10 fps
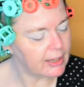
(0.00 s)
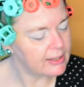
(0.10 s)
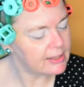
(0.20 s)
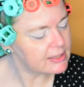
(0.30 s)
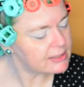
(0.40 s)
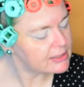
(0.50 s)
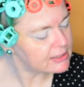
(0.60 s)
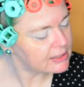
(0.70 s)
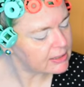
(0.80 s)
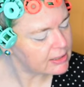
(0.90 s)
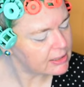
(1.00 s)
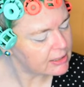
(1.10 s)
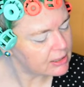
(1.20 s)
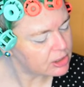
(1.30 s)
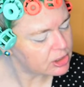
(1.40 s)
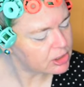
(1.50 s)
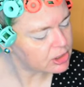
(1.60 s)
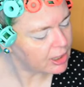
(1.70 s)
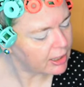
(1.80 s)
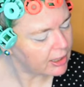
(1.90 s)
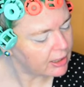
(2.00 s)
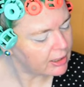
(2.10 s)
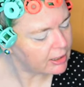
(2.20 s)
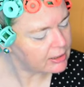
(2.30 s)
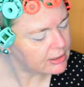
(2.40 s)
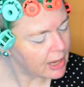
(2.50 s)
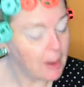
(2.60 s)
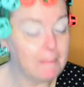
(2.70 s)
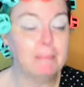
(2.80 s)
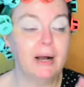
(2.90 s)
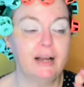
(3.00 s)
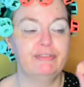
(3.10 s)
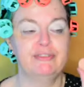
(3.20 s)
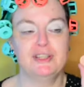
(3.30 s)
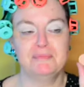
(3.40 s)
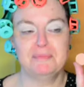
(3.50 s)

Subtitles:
And then this is in the shade Buffed.